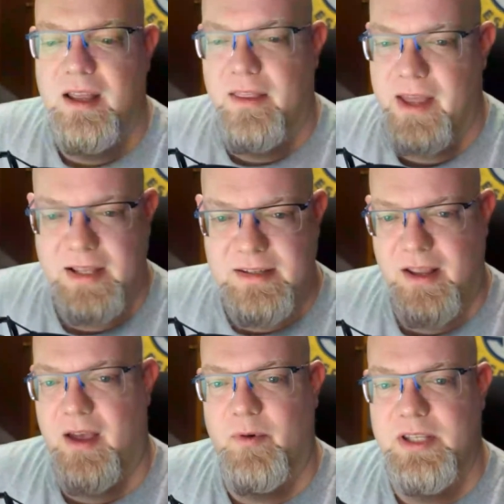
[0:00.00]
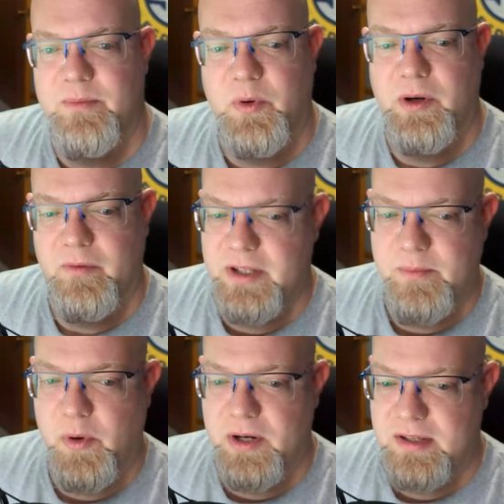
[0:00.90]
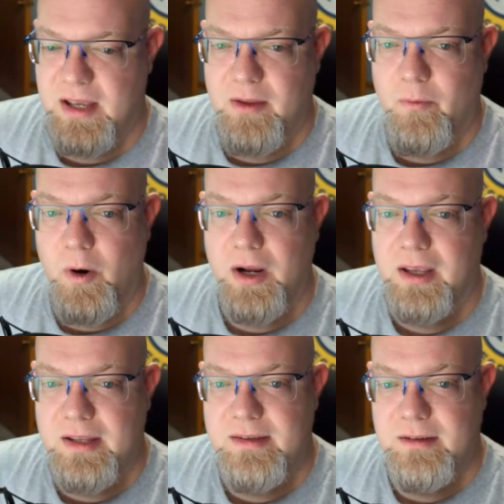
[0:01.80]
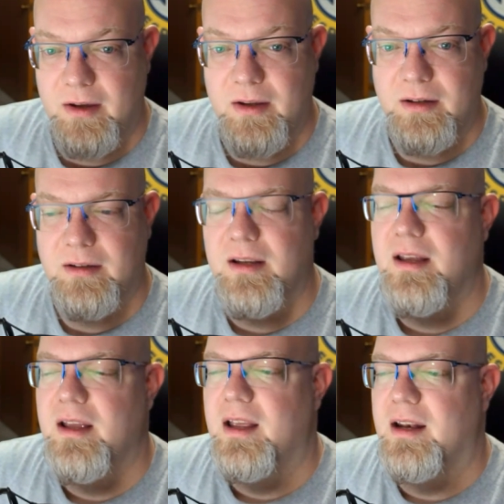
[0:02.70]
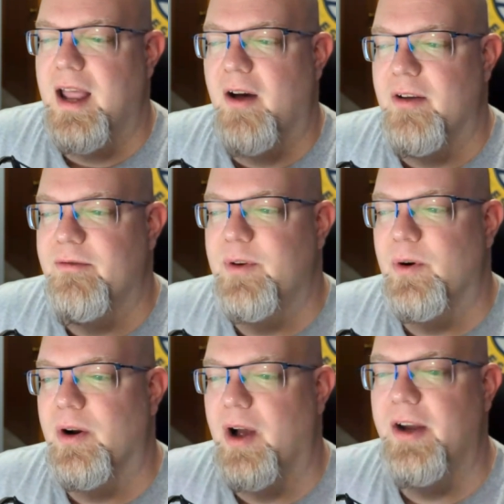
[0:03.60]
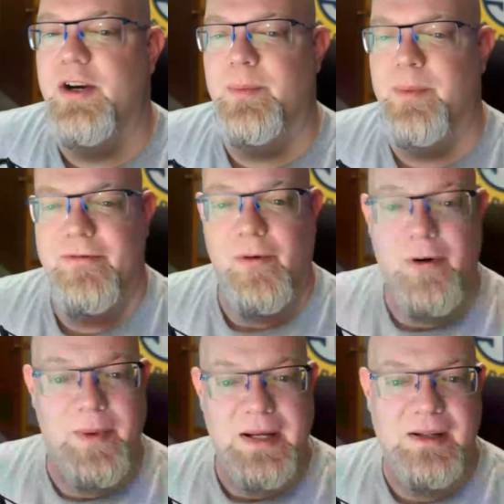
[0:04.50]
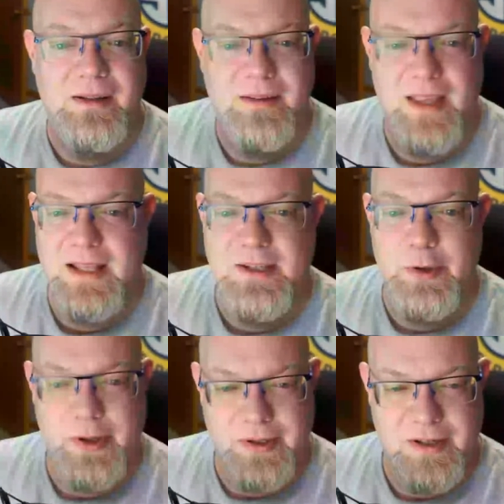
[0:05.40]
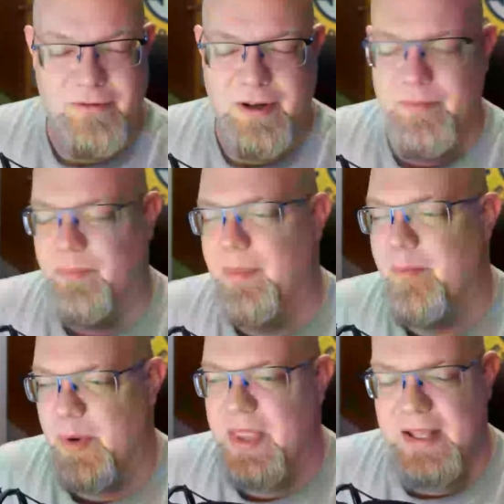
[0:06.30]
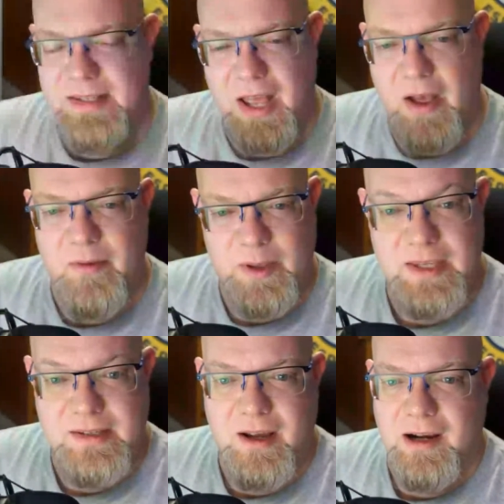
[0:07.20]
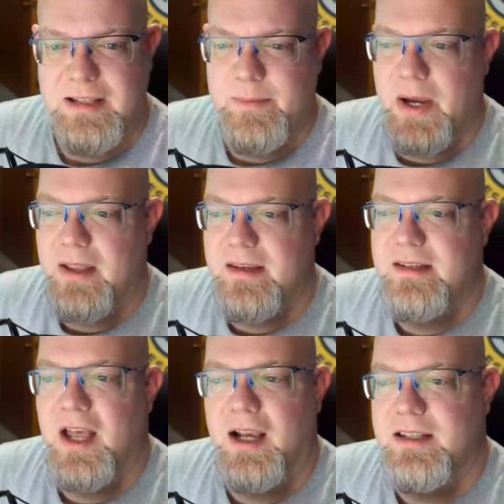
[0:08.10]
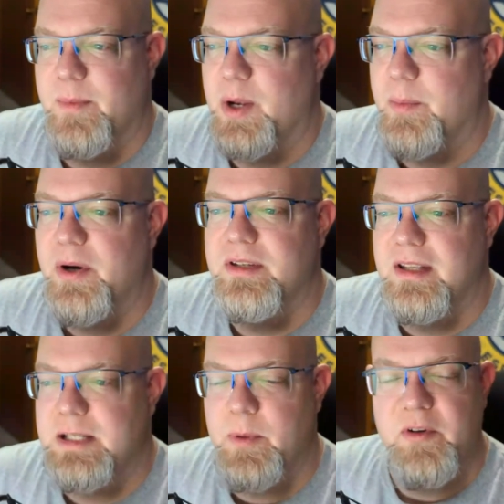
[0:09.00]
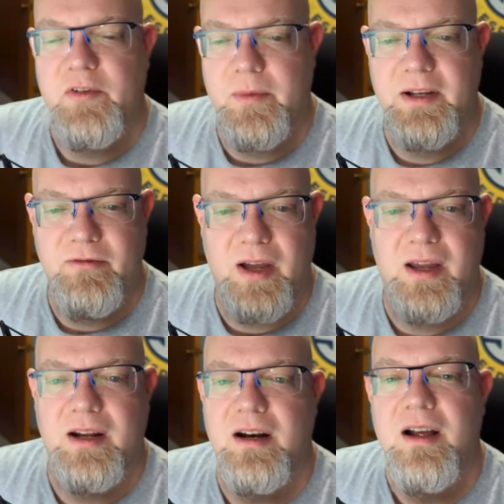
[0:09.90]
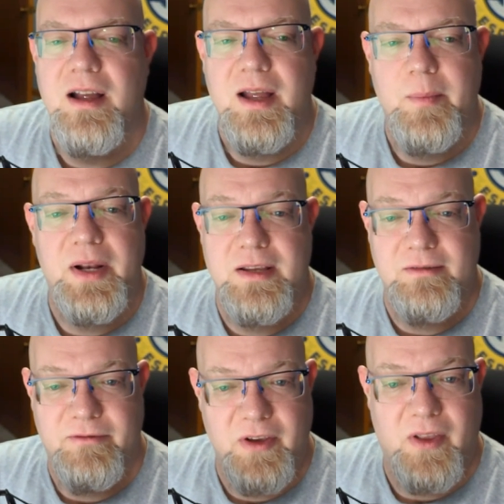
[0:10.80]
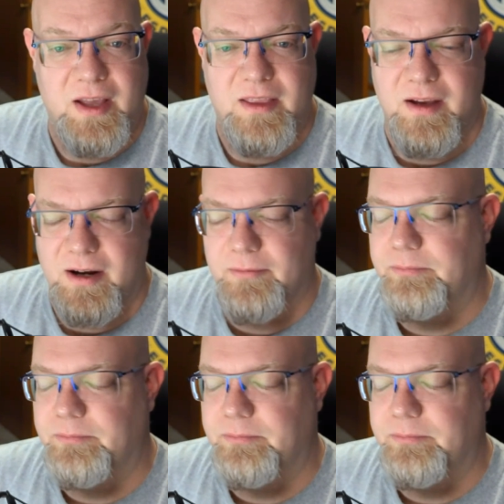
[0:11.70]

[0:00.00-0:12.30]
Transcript: that's not what's important. What's important is that the work gets done. Now, if you're underperforming, that's a little different. But that's not what this talk is about. This talk is about a person that's performing fine, but doesn't feel like they are.